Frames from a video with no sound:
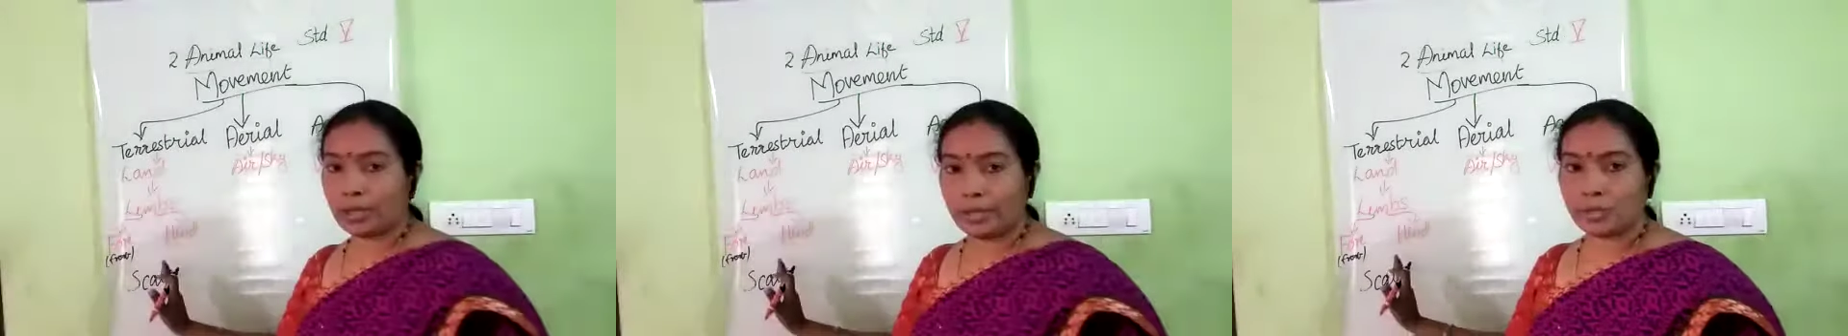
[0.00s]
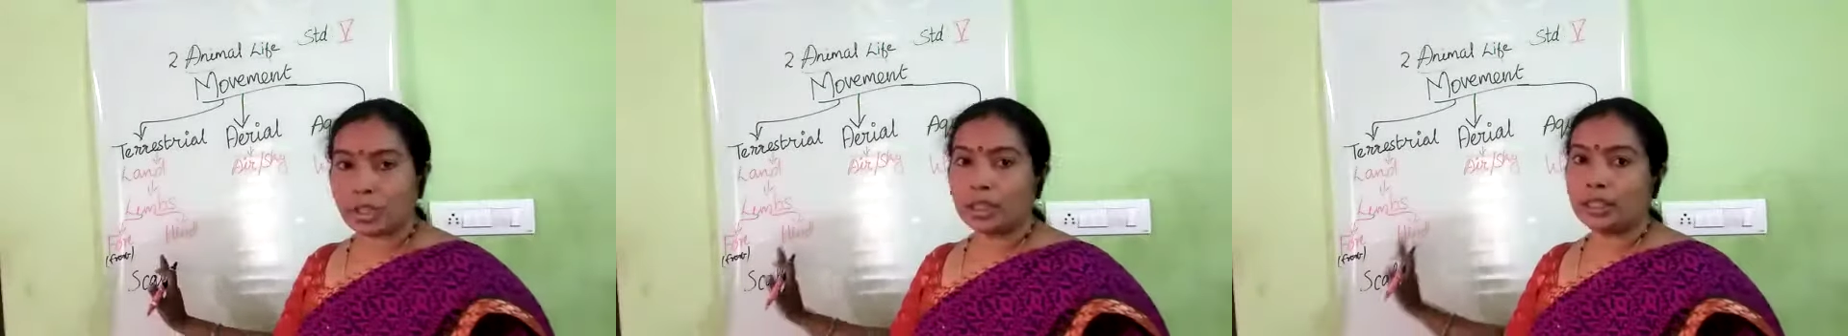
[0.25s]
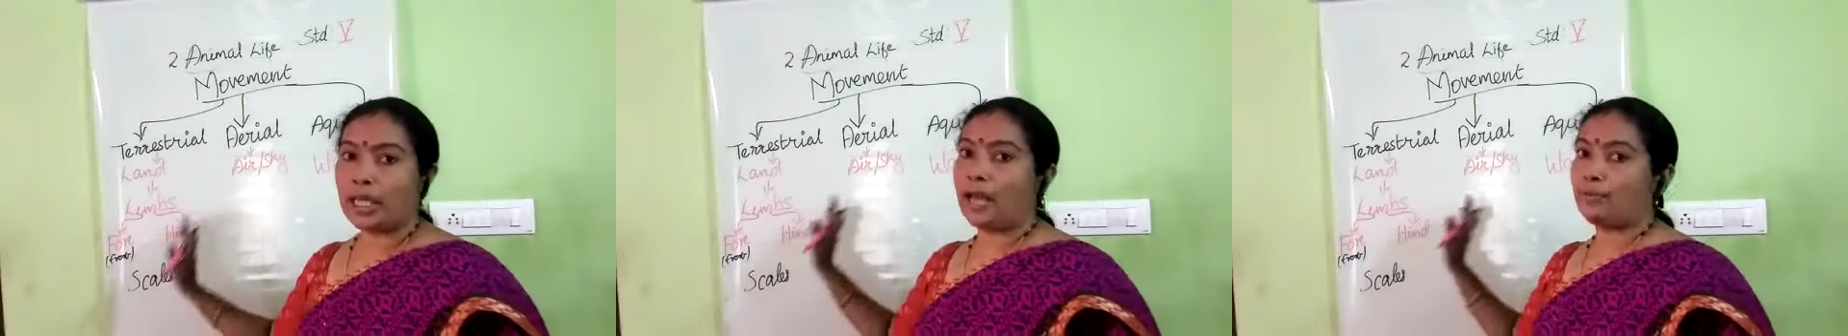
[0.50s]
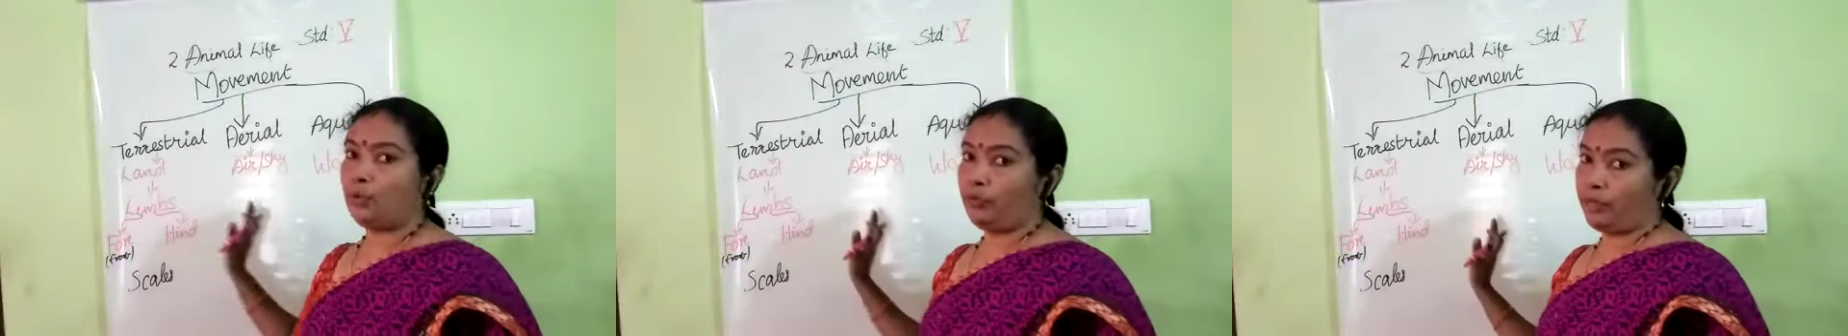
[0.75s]
limbs, they
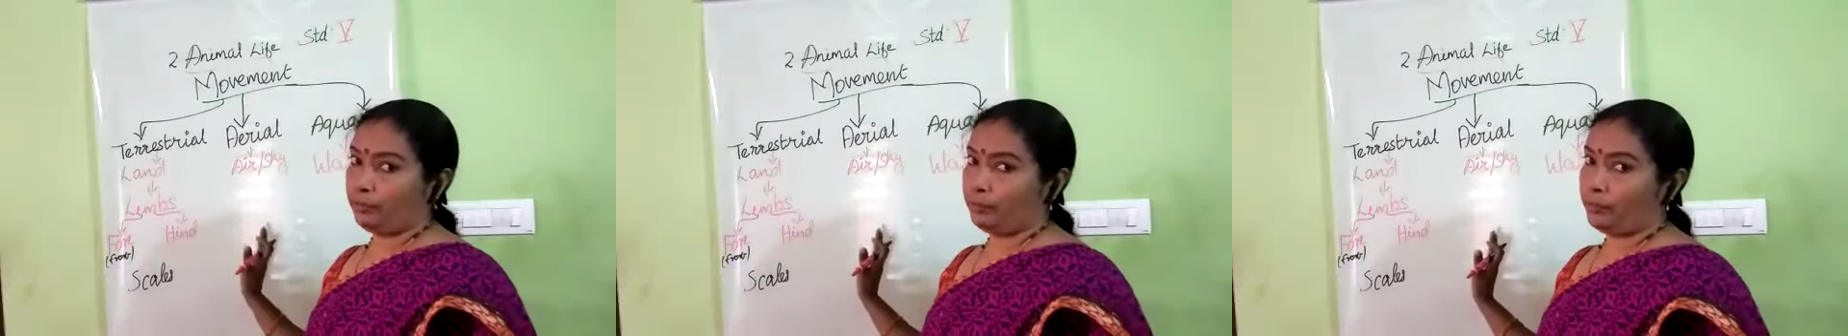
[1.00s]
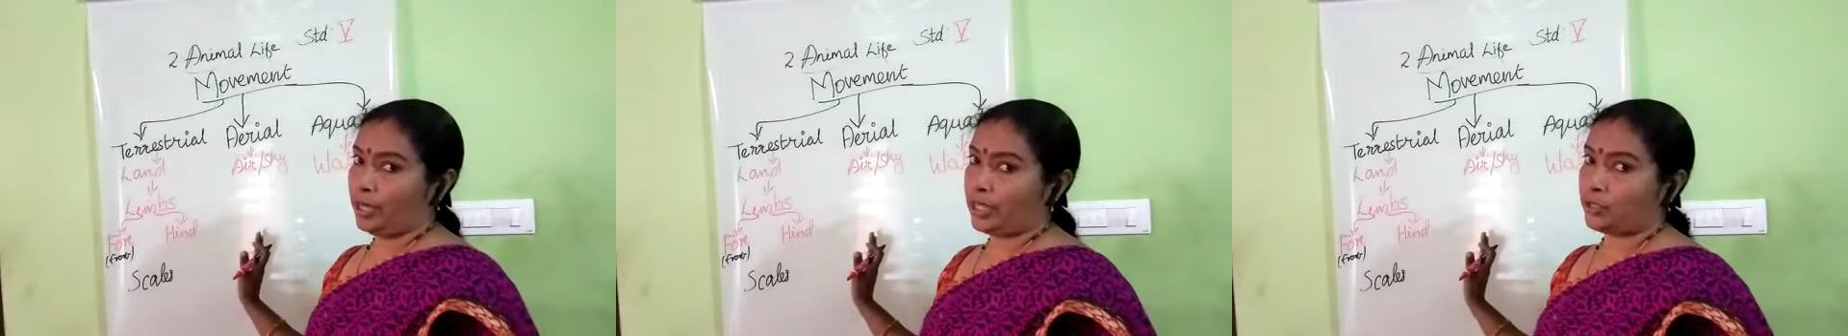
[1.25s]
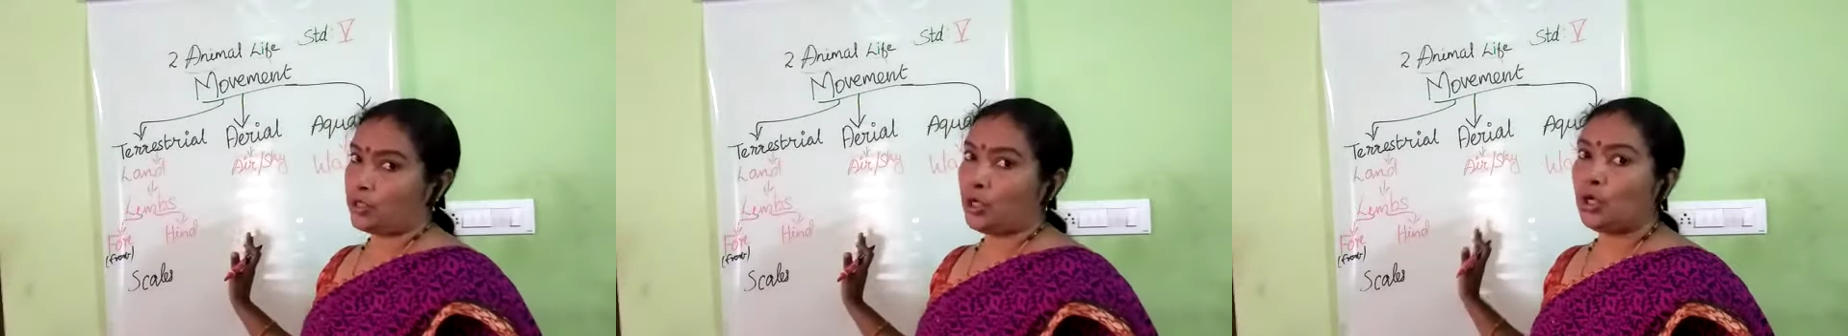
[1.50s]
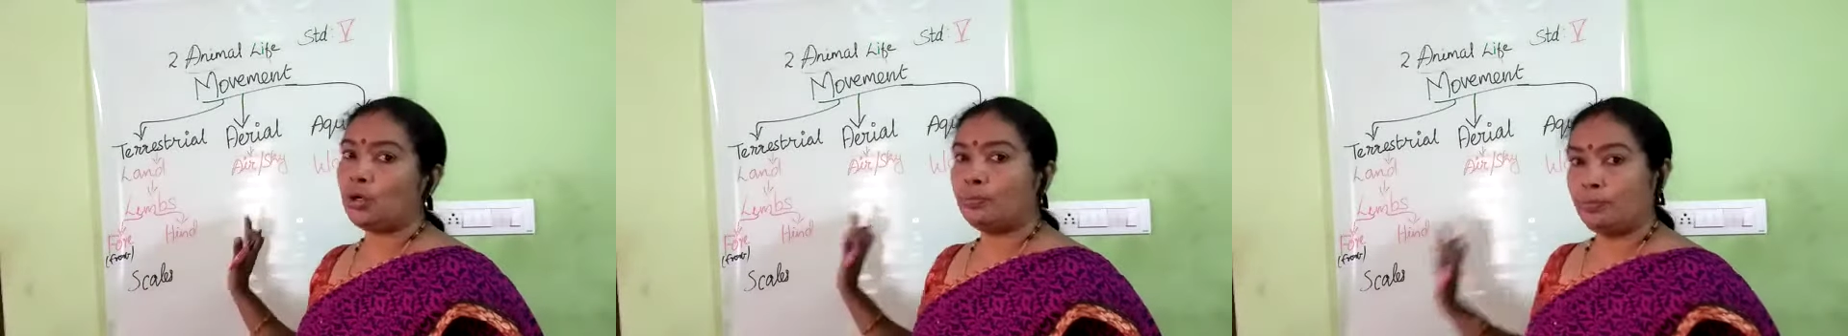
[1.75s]
are moving place to
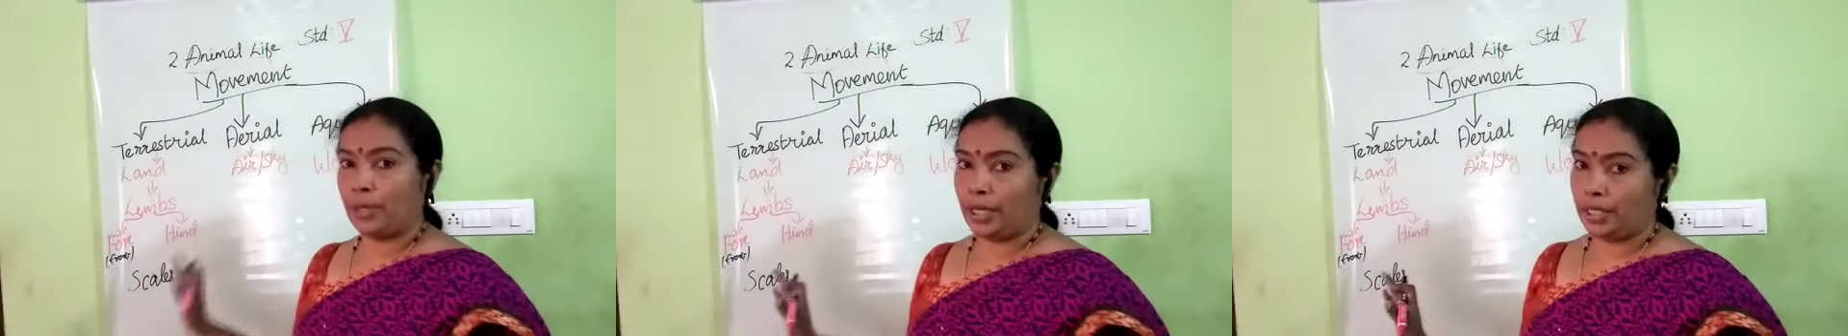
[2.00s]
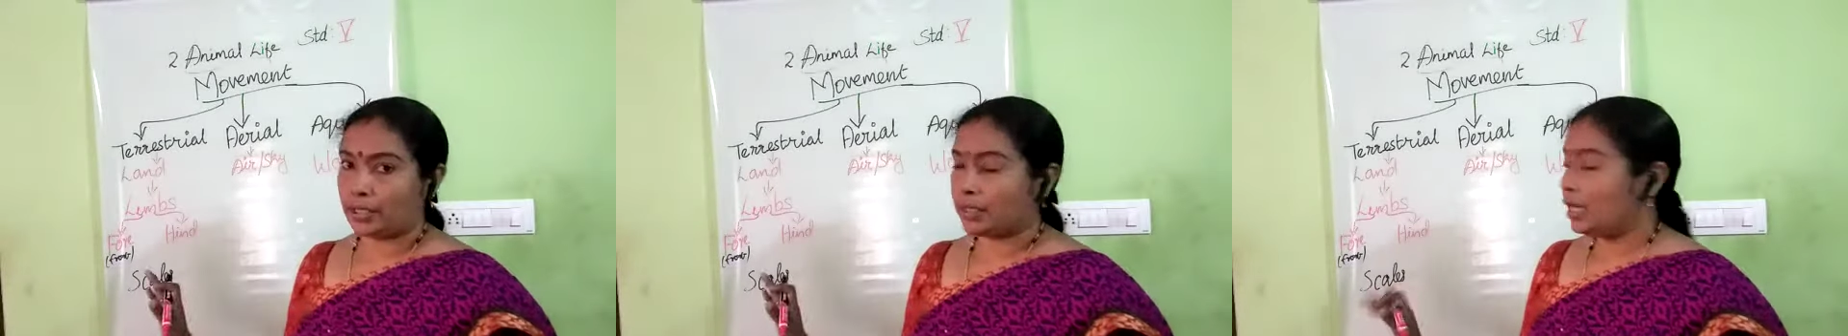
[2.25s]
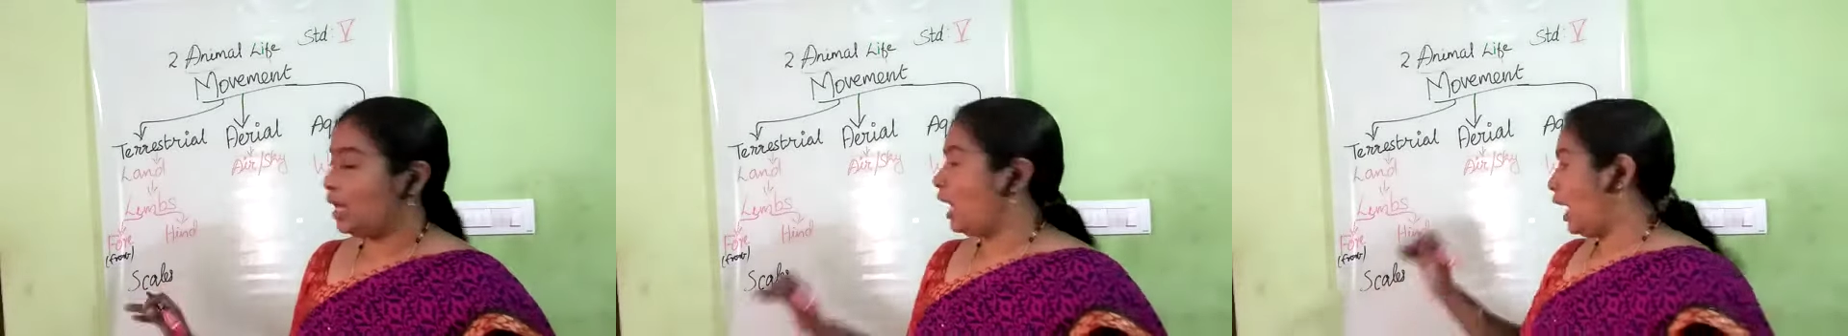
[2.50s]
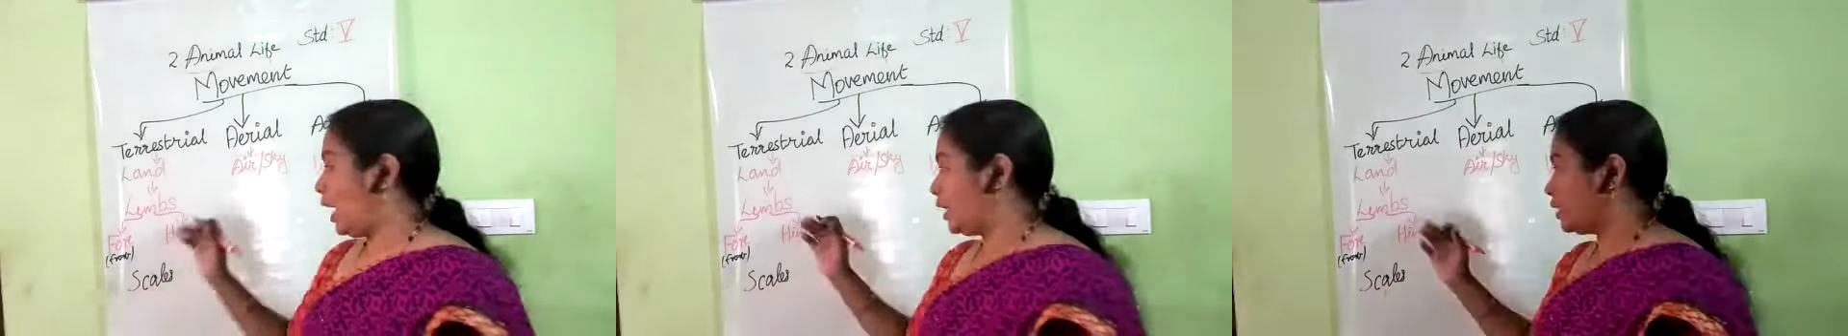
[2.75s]
place.
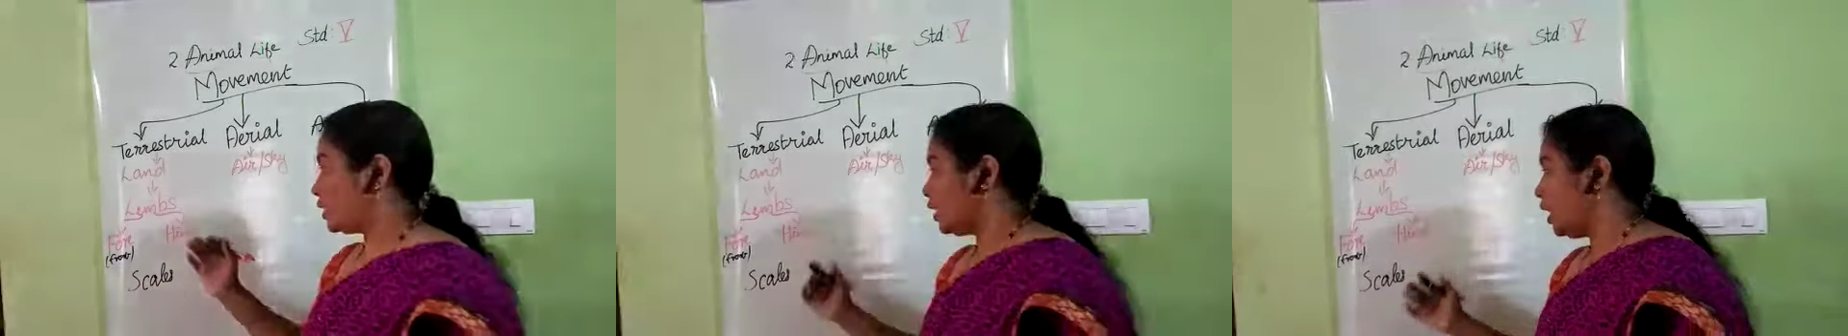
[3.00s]
And